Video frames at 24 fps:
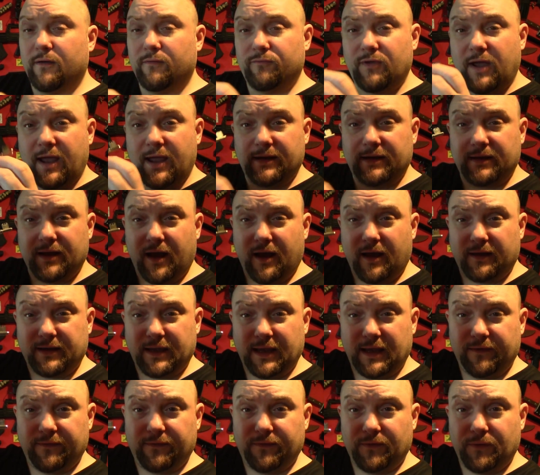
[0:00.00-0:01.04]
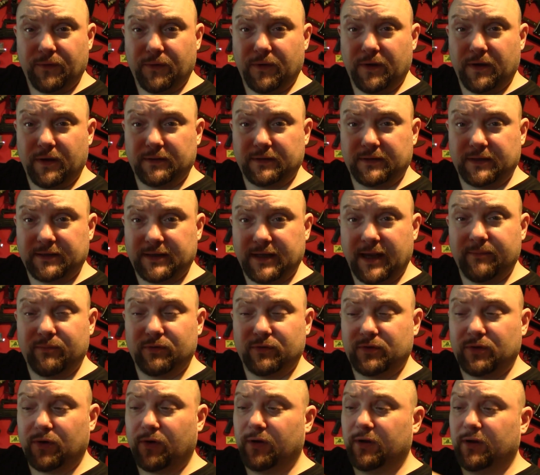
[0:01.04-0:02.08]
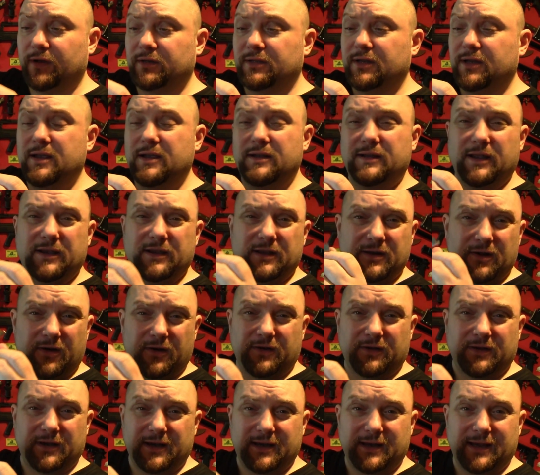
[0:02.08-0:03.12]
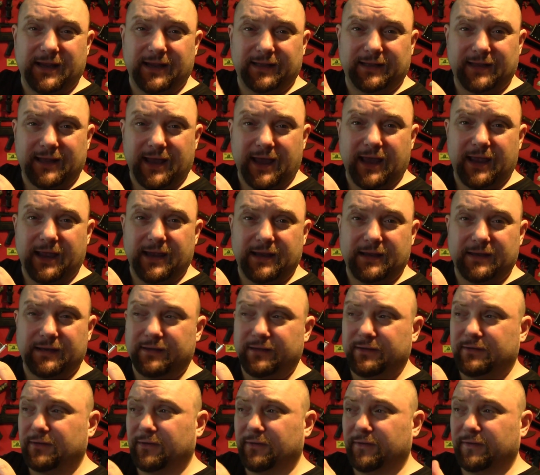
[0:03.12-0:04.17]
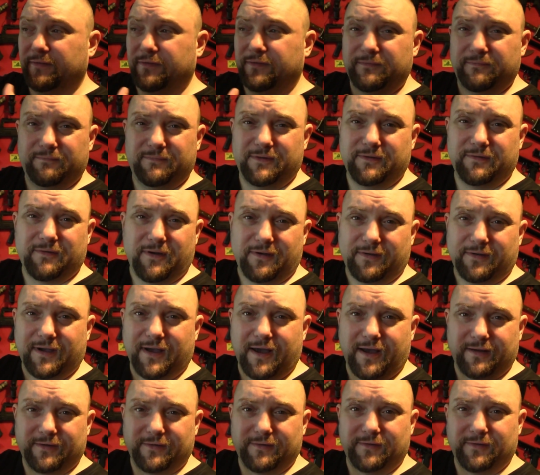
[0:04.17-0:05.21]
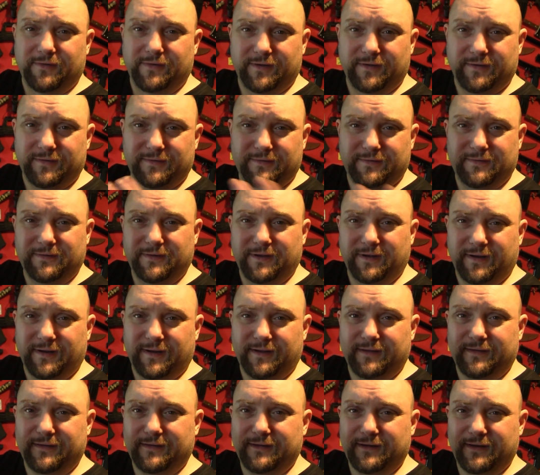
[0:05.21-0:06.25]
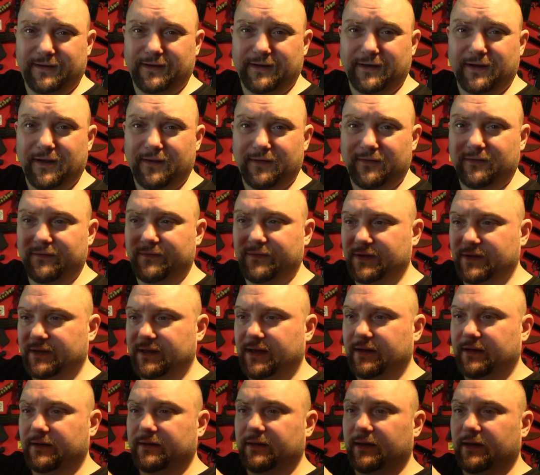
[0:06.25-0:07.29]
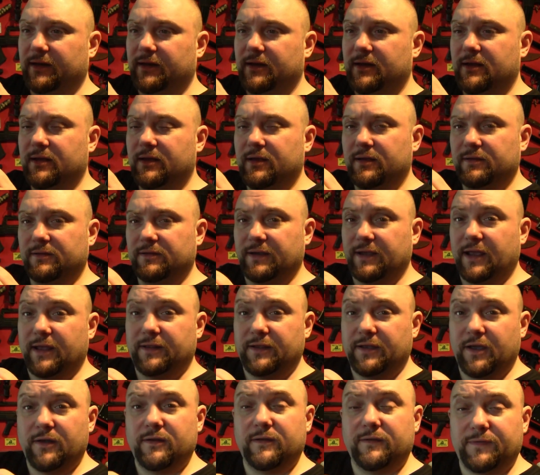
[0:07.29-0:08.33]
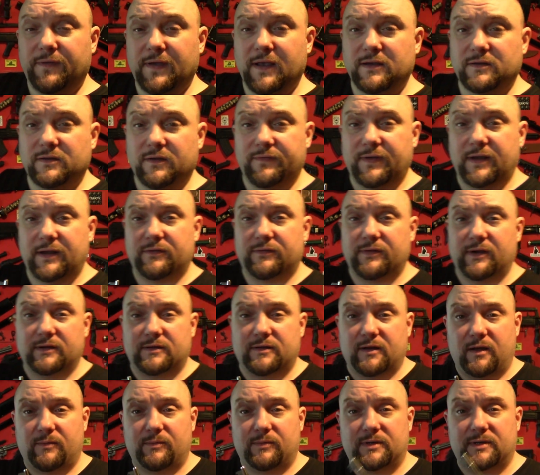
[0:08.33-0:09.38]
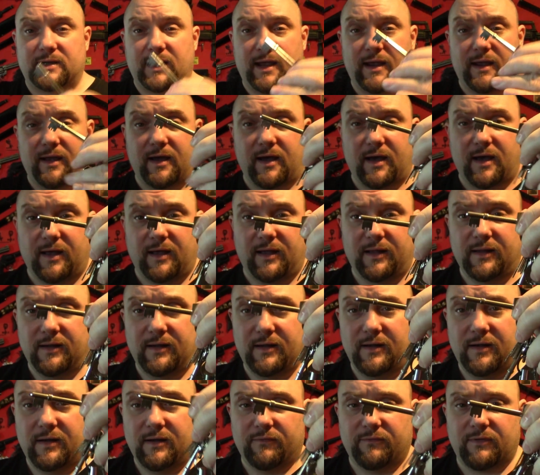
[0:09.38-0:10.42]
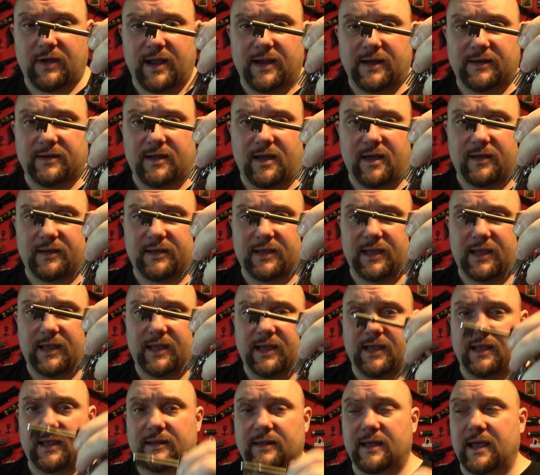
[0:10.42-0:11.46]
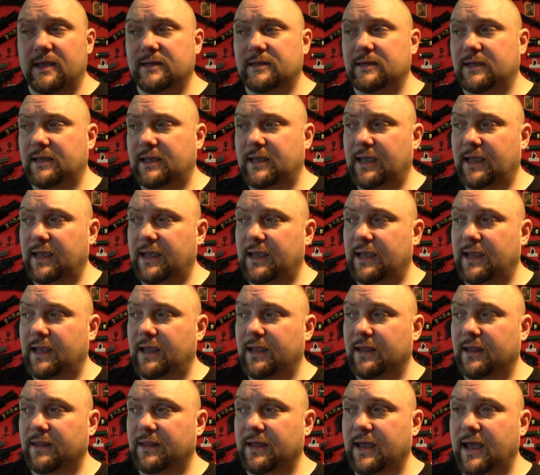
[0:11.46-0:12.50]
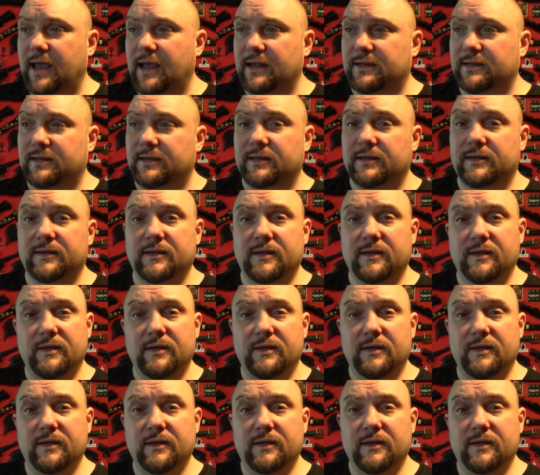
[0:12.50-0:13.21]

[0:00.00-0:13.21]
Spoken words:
radar key for disabled toilets. Now you're not going to need that in sort of your own garden or your, you know, in your local vicinity. So yeah, the only things of interest I would say are radar key. That is a key that